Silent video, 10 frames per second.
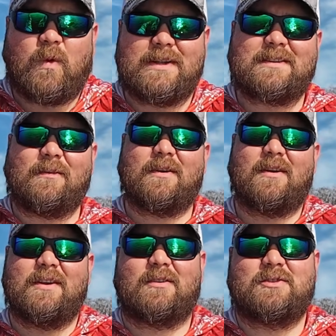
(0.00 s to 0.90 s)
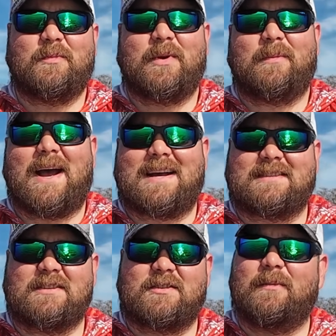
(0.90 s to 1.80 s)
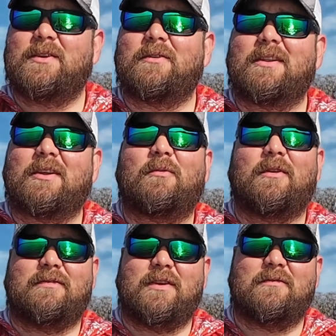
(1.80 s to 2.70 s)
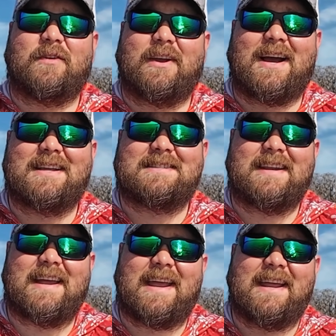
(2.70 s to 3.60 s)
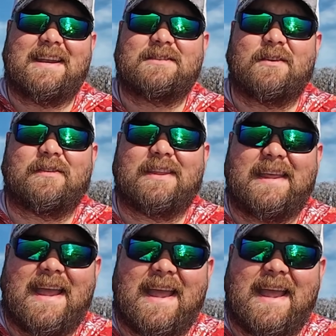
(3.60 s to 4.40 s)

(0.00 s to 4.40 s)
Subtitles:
What's going on, y'all? Jupiter Bassin. So I'm doing a little review for you guys today. It is over the